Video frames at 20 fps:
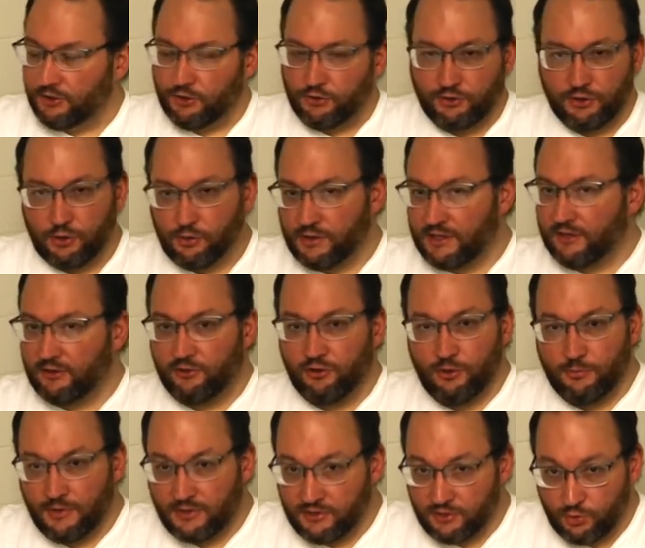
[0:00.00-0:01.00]
Don't get too
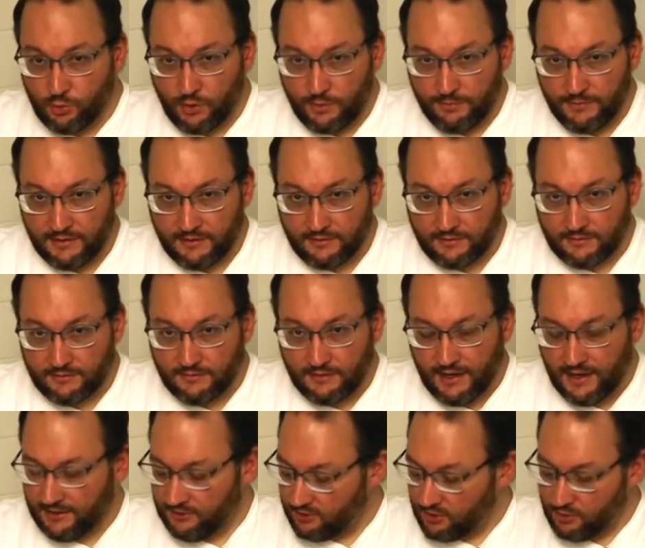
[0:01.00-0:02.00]
much equipment
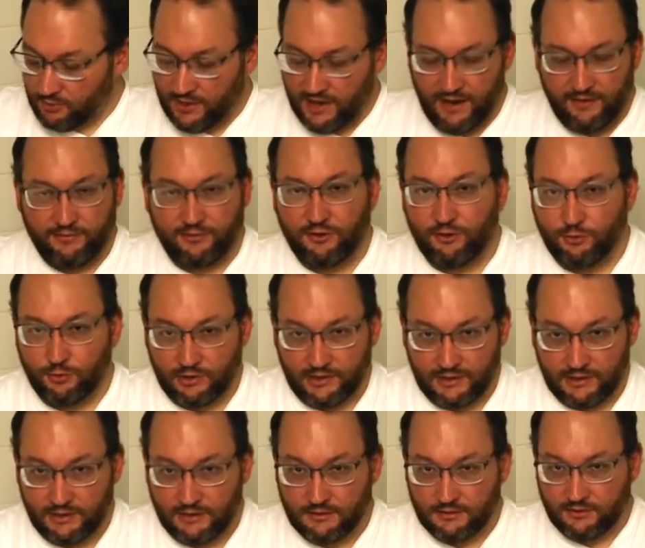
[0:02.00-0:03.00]
and don't have too
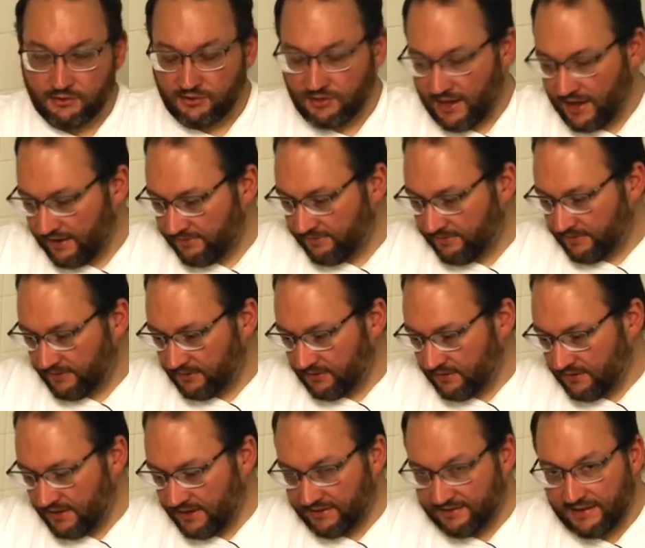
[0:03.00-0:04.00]
little. Have
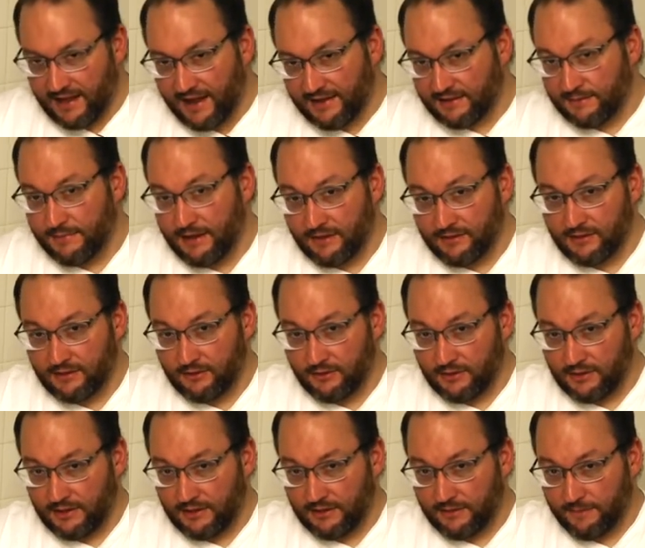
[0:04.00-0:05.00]
the exact amount that you
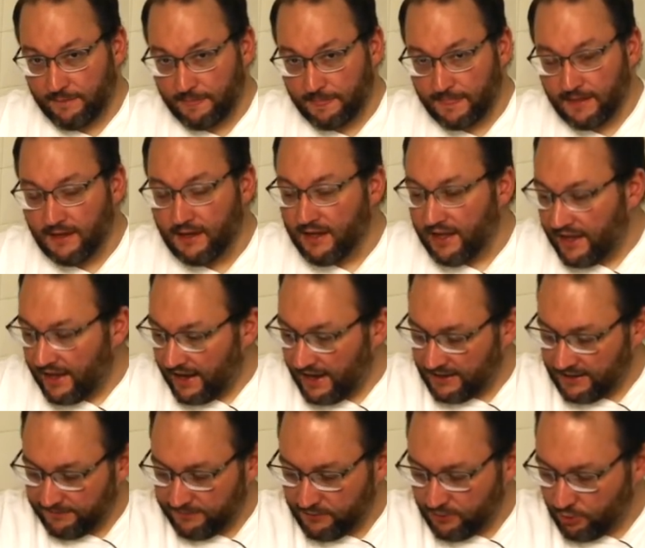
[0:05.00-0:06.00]
need.
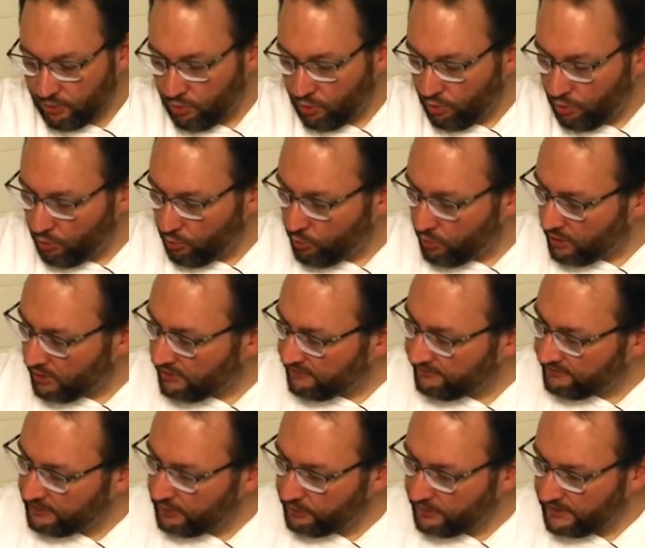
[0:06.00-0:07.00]
And if your whole
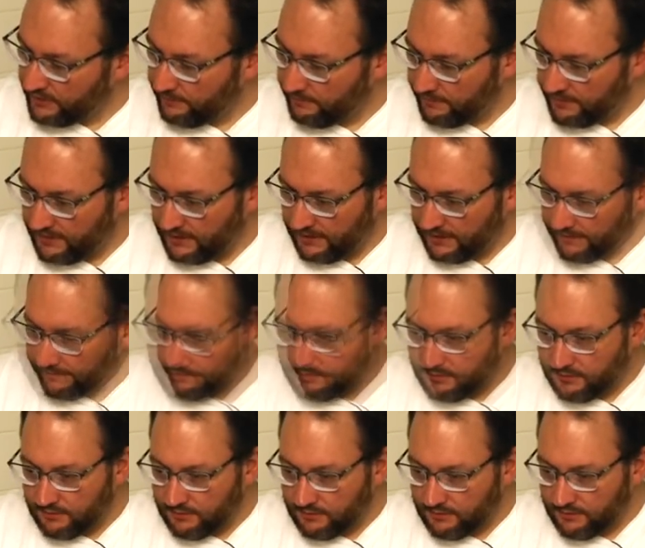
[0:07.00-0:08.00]
workflow can be
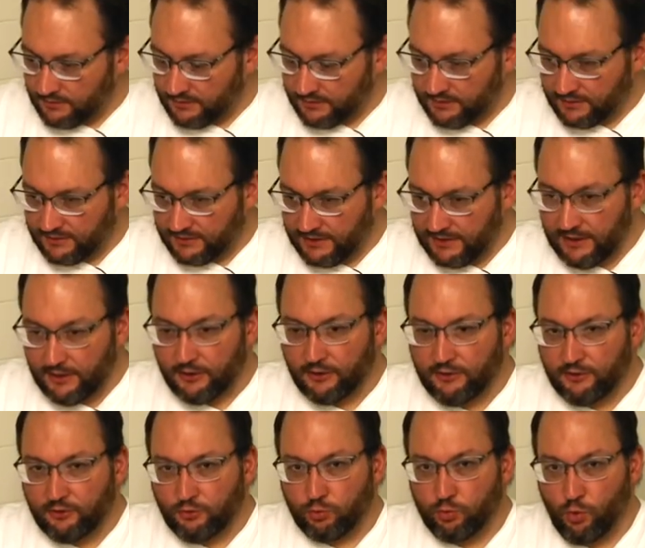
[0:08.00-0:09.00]

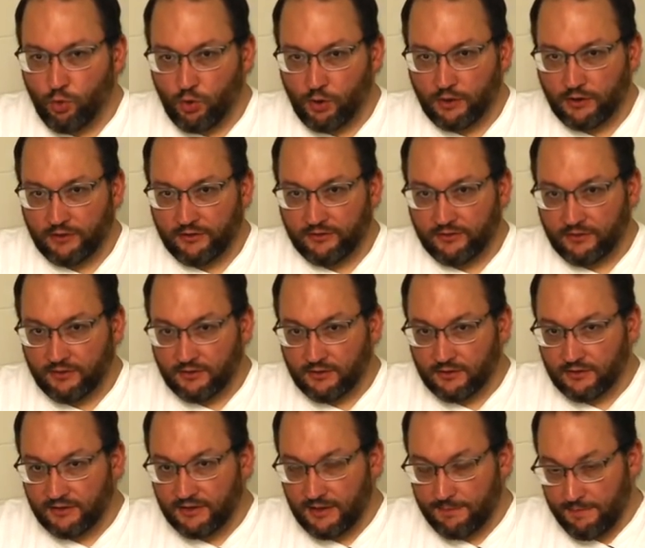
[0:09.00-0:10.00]
geared towards
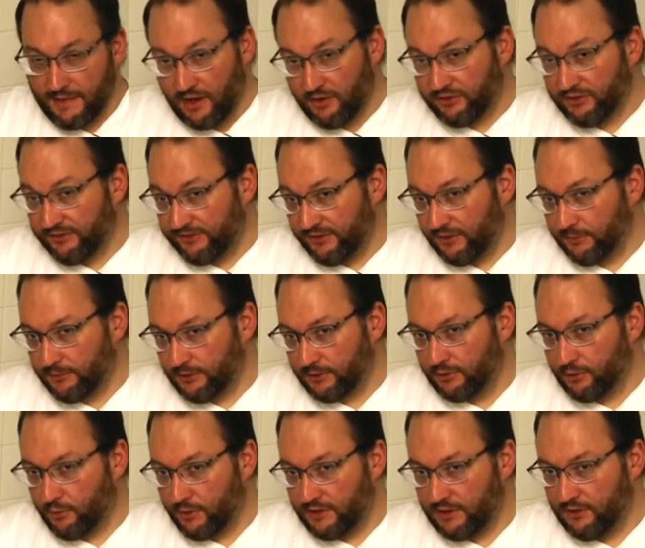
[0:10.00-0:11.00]
the amount of film you're
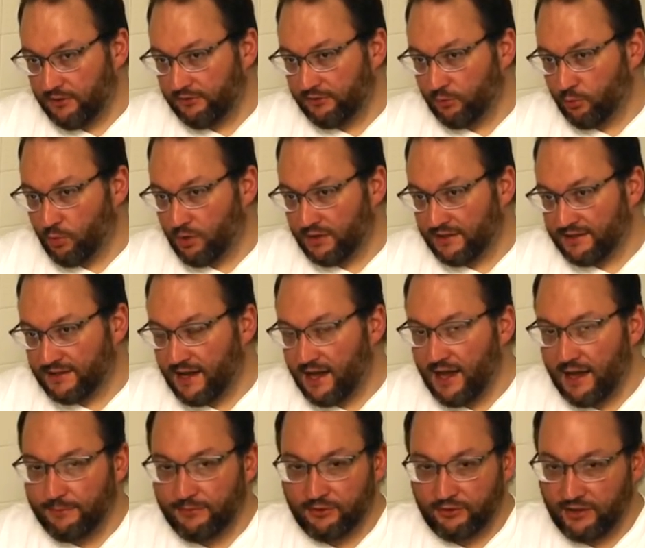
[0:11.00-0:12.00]
going to use at one
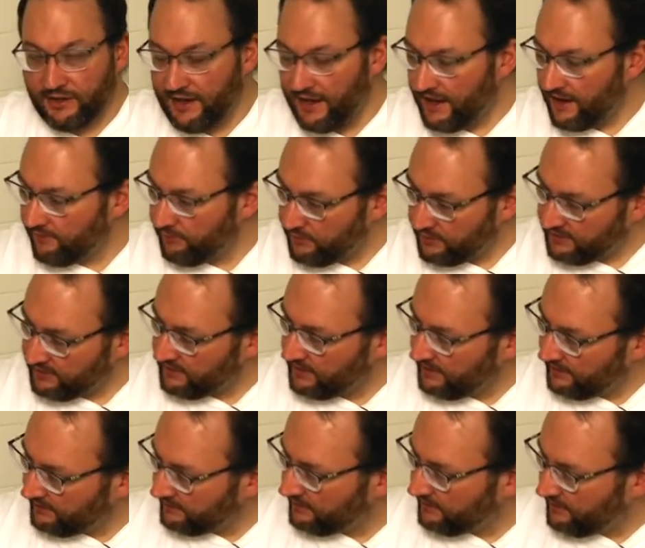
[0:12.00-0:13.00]
time so that
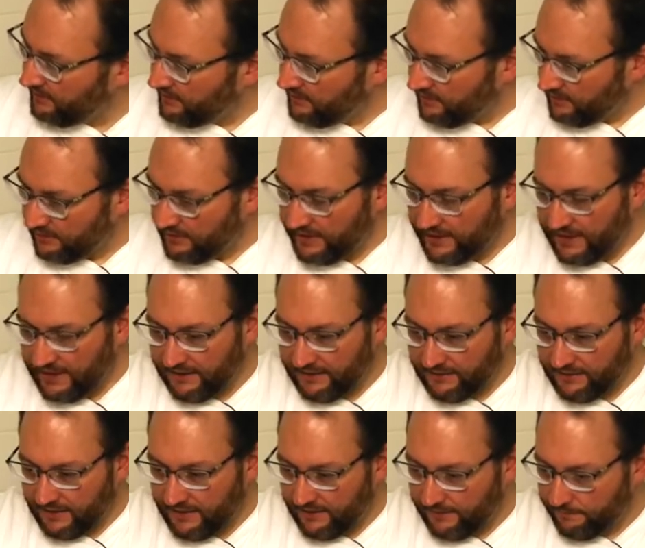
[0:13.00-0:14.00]
everything is like
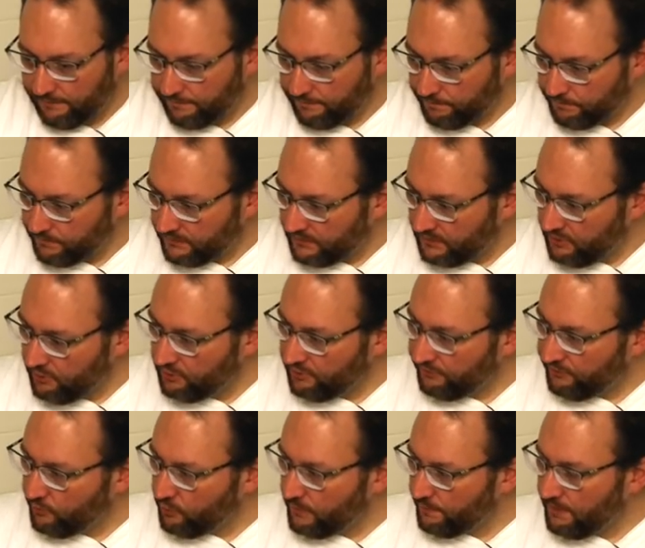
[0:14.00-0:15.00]
a, a
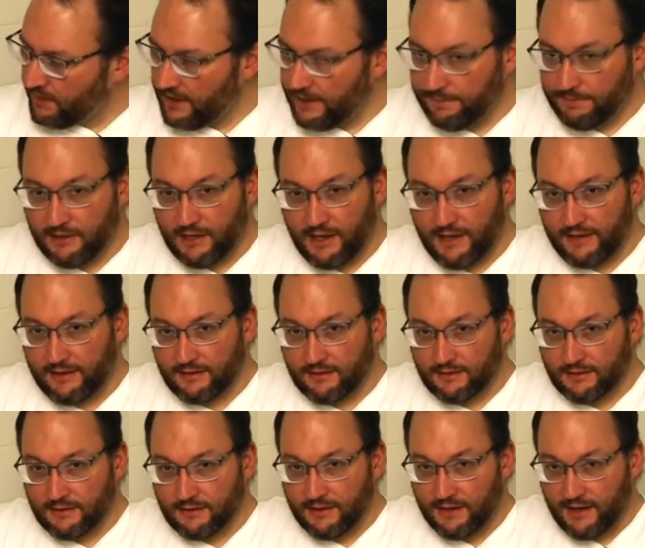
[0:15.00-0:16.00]
uniform pipeline
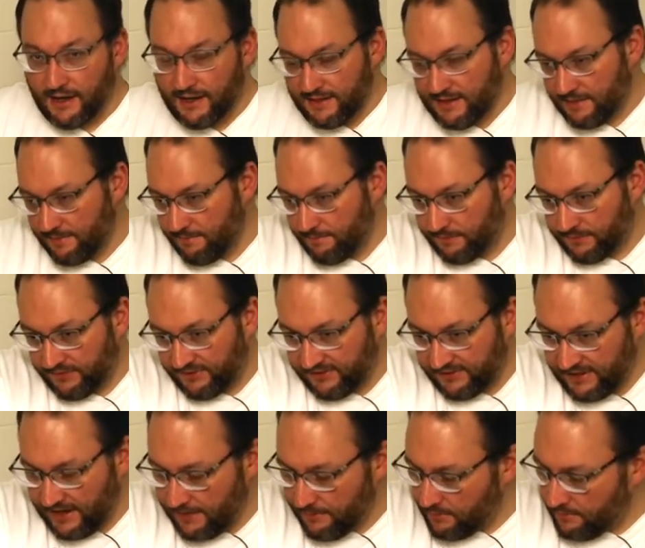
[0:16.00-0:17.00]
and the
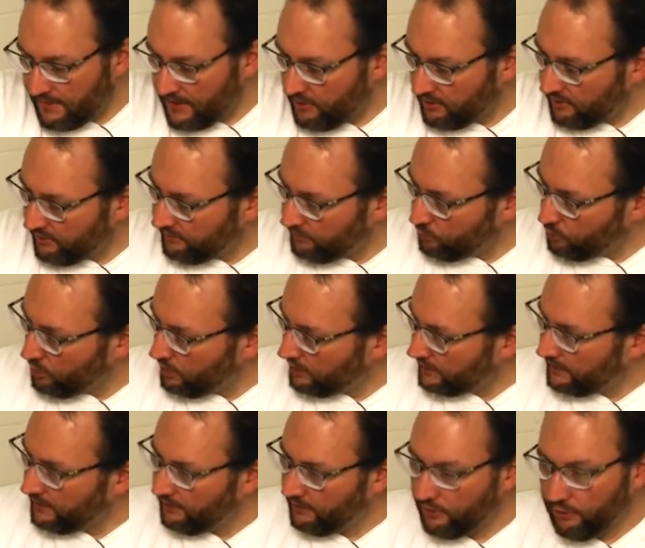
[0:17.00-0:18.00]
same amount of
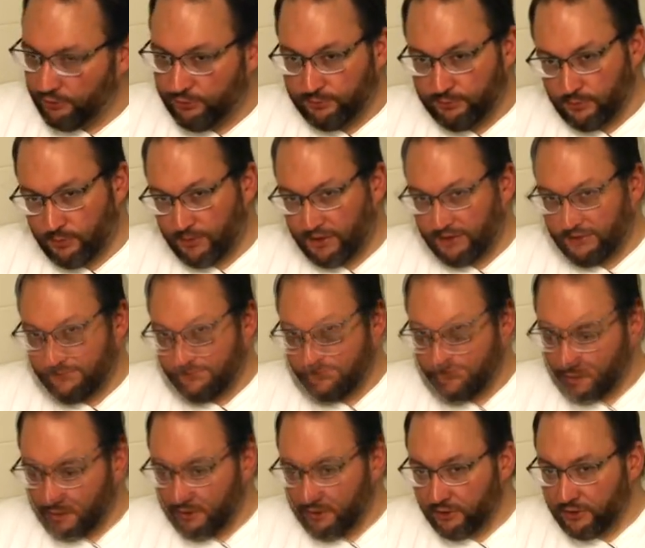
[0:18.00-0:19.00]
work can go through it,
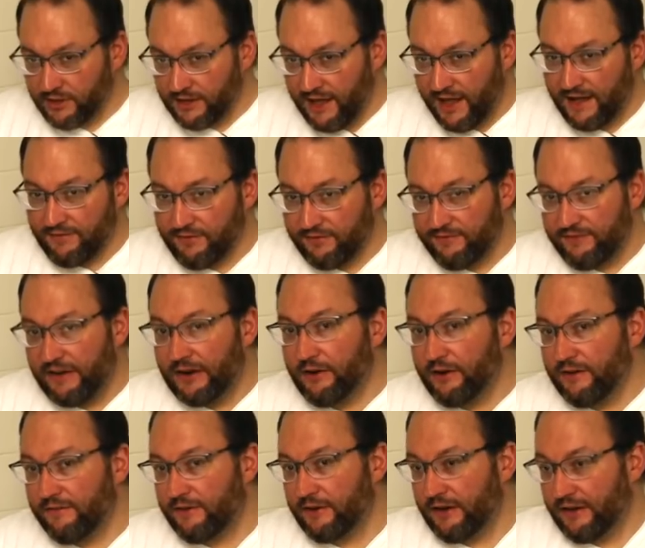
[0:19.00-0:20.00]
you're going to have a
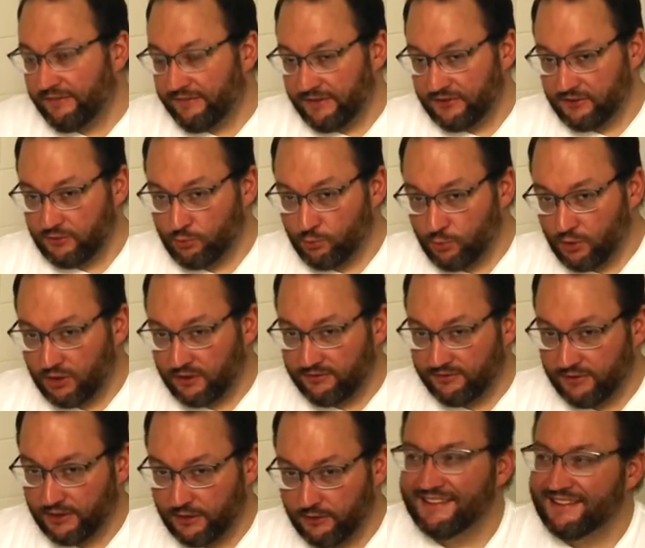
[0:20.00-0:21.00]
very, very efficient
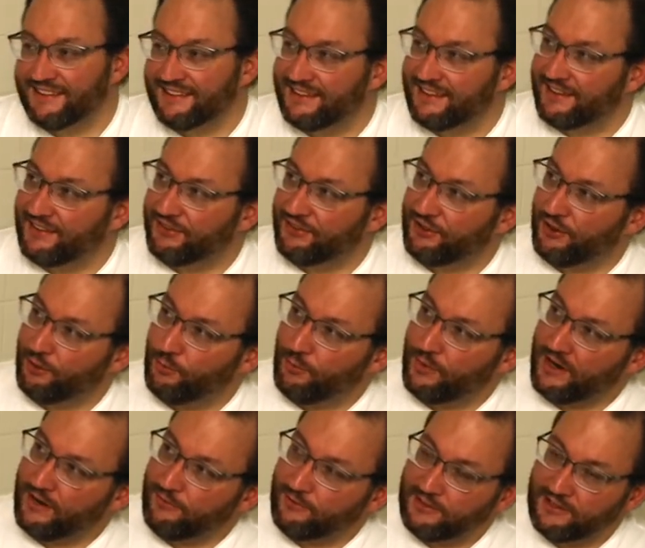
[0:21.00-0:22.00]
workflow. So
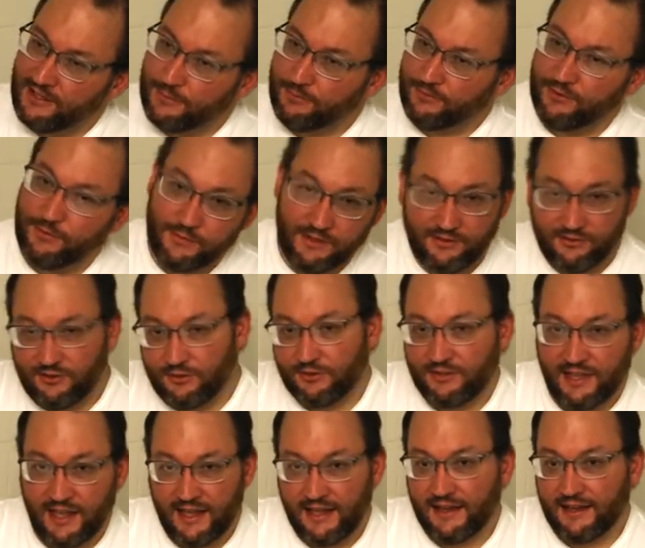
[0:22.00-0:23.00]
whatever tips from this you
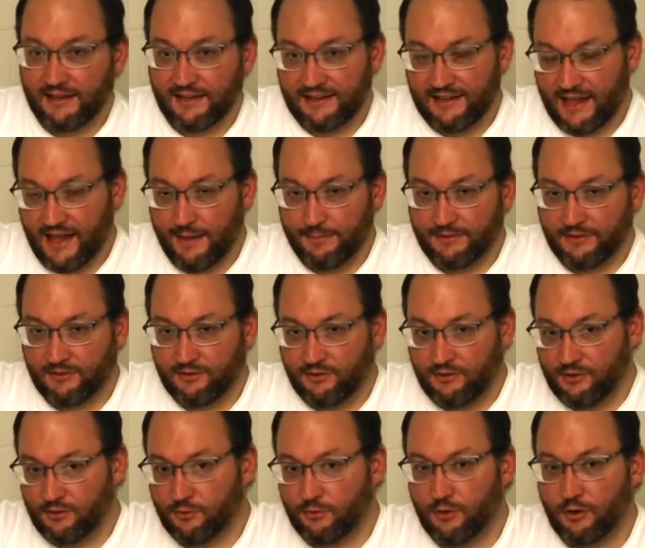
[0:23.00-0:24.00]
take and adapt
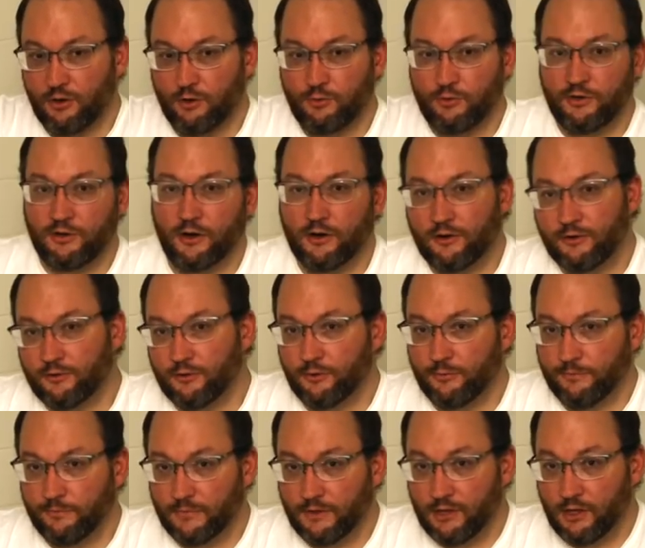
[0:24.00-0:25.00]
to your own
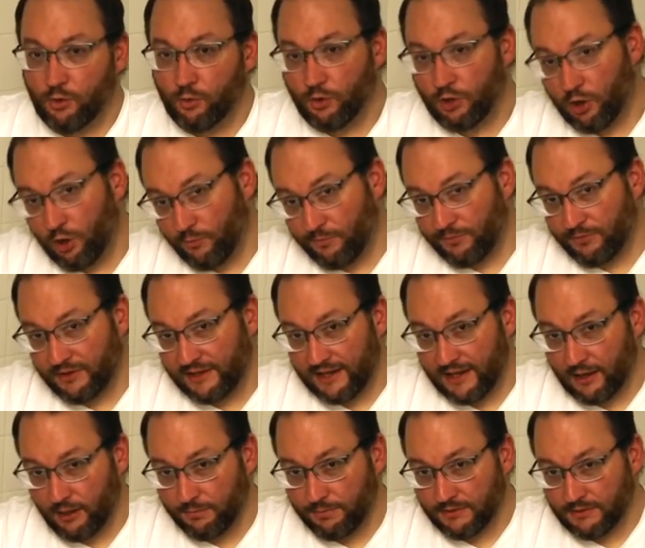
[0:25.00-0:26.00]
darkroom will hopefully
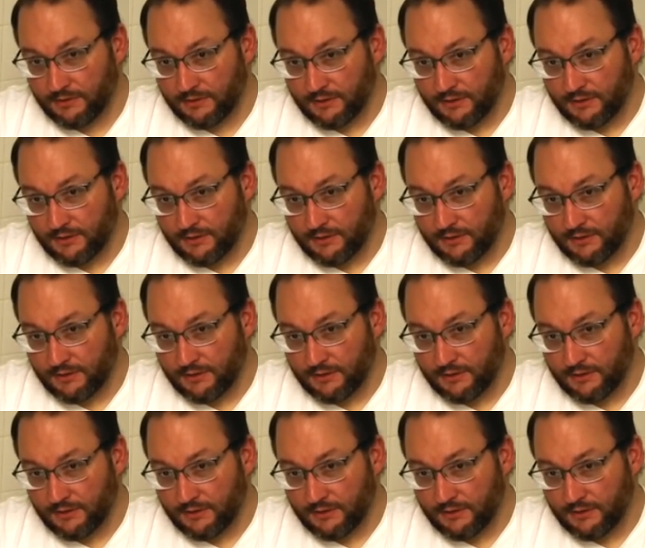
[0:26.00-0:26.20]
help.